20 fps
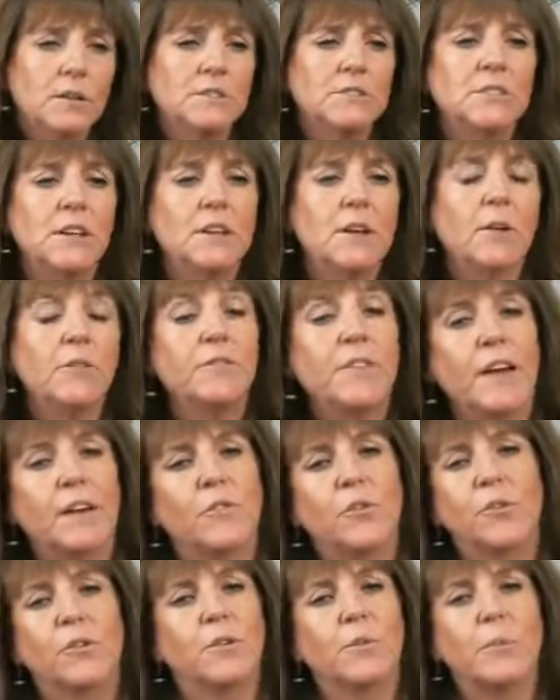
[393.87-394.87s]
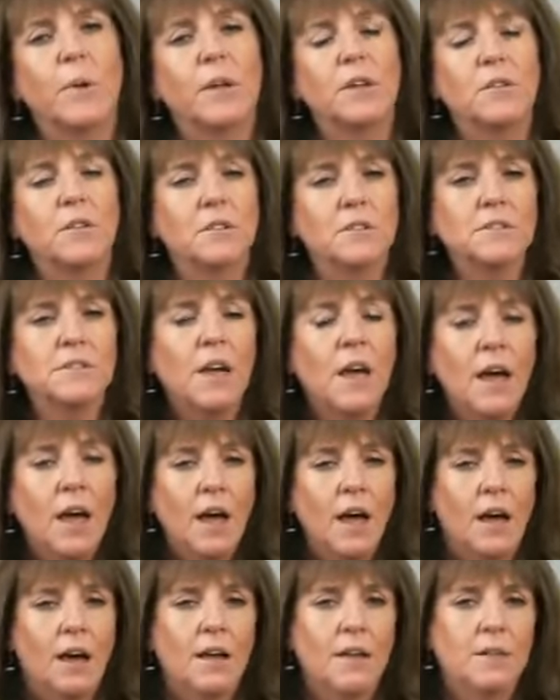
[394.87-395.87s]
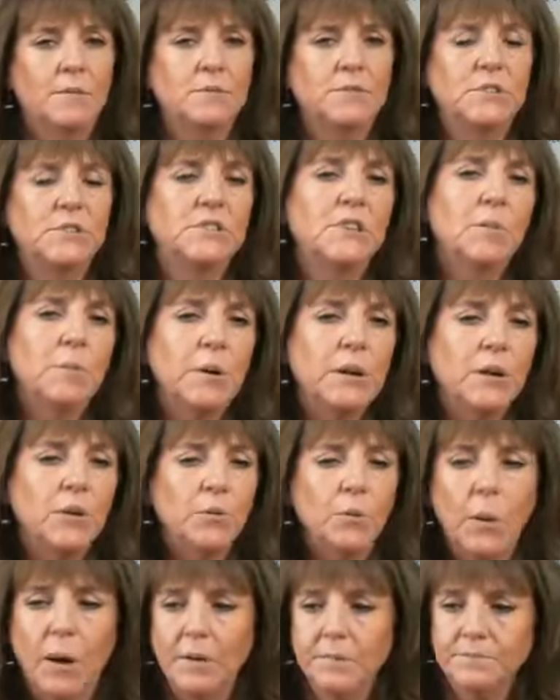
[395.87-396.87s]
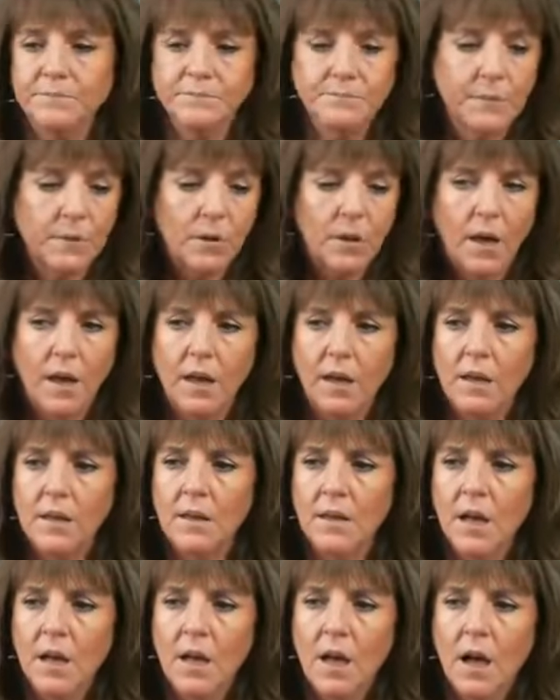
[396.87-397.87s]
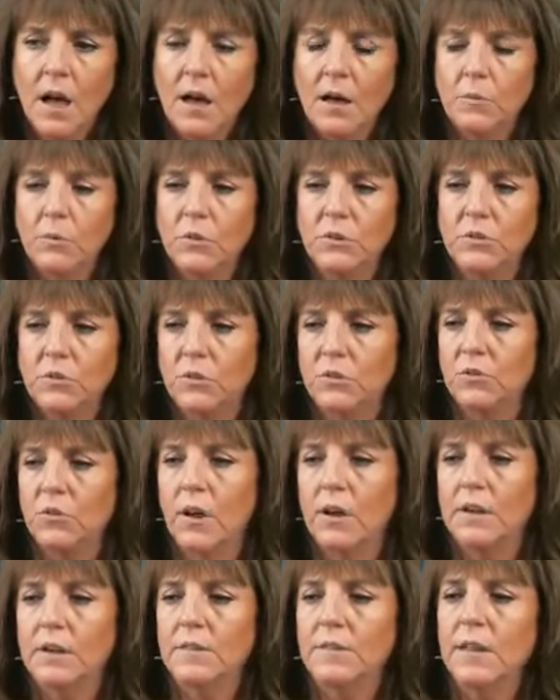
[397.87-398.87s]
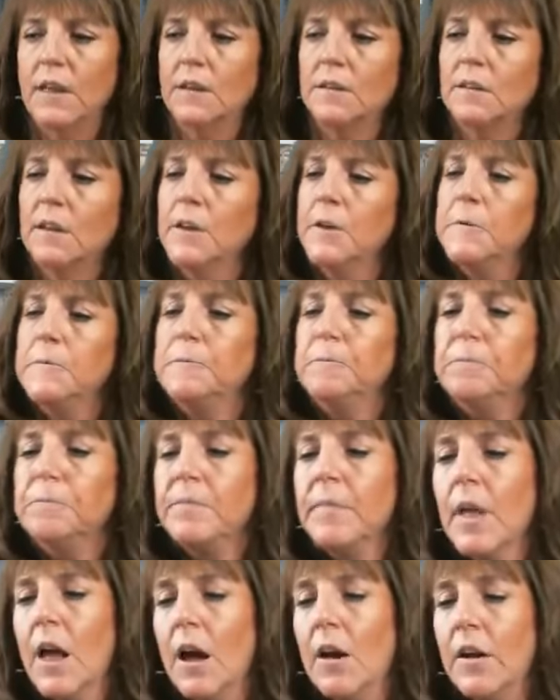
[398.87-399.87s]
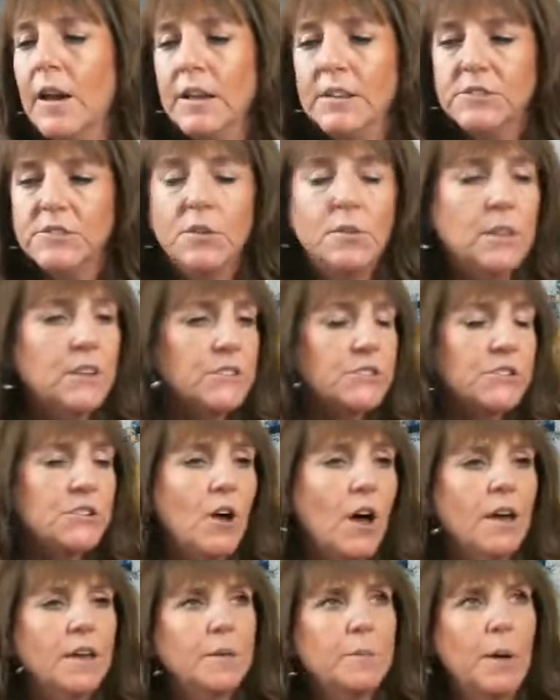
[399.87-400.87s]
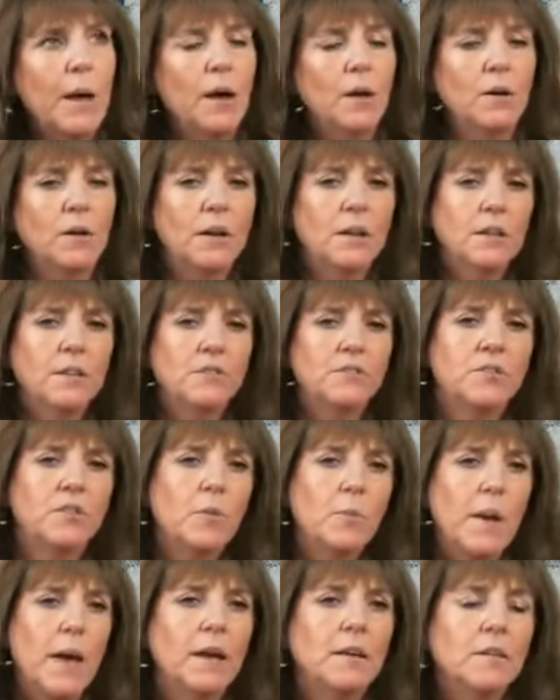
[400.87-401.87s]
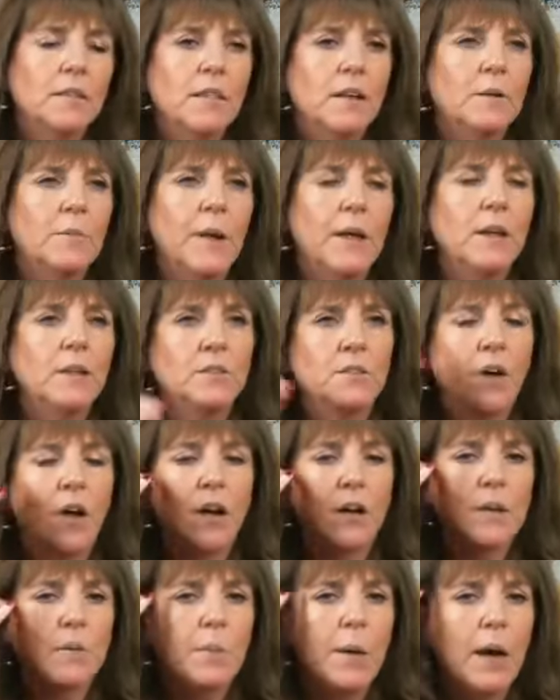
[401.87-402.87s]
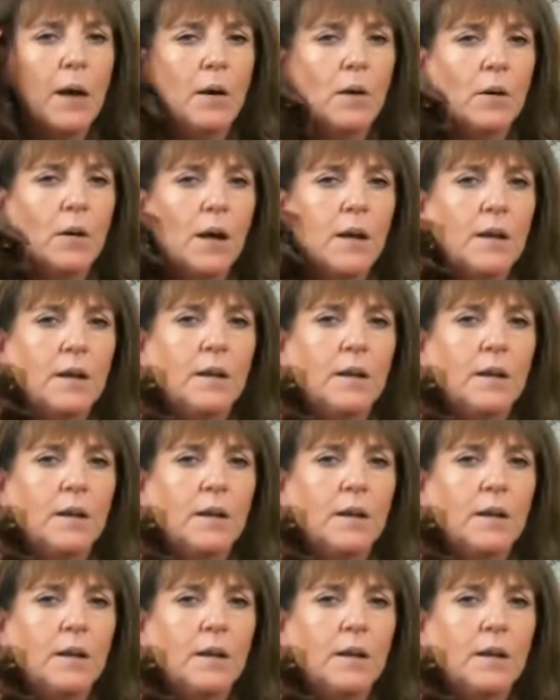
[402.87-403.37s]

send out fat quarter bundles to somebody who won, okay? We'll do a drawing at the end. All right, so let's go back a little bit and talk about